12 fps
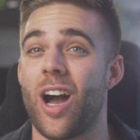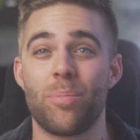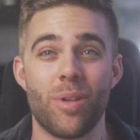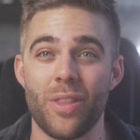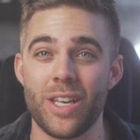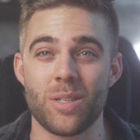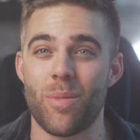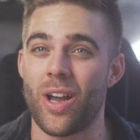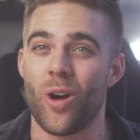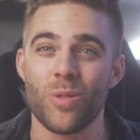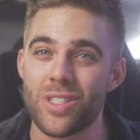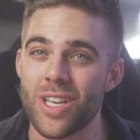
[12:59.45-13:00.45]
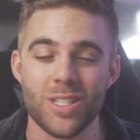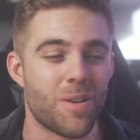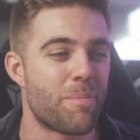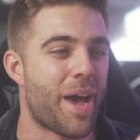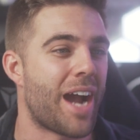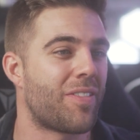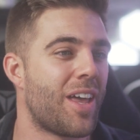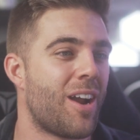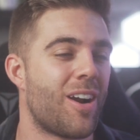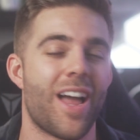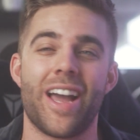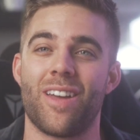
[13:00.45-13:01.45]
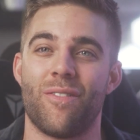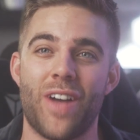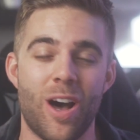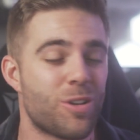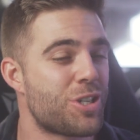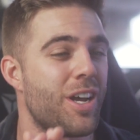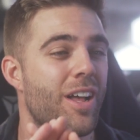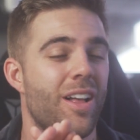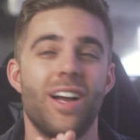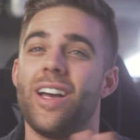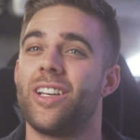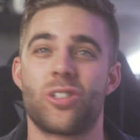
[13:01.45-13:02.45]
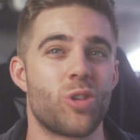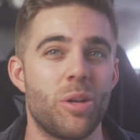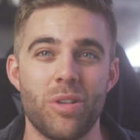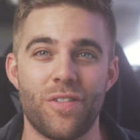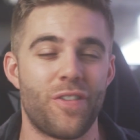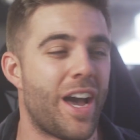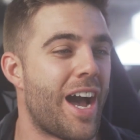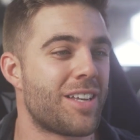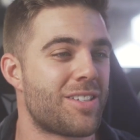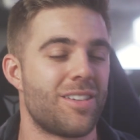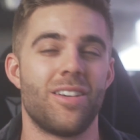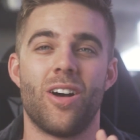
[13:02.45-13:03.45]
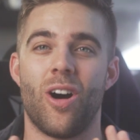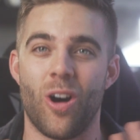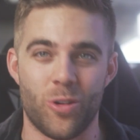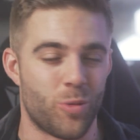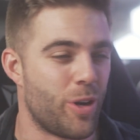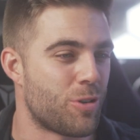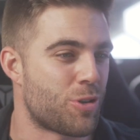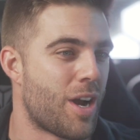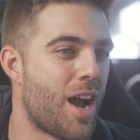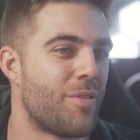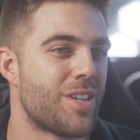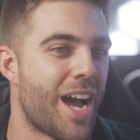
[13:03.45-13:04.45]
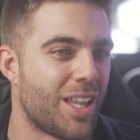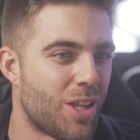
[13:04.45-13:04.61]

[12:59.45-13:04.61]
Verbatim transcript: couple of these in my own system back there, and I can vouch, extremely fast, unreal drives. I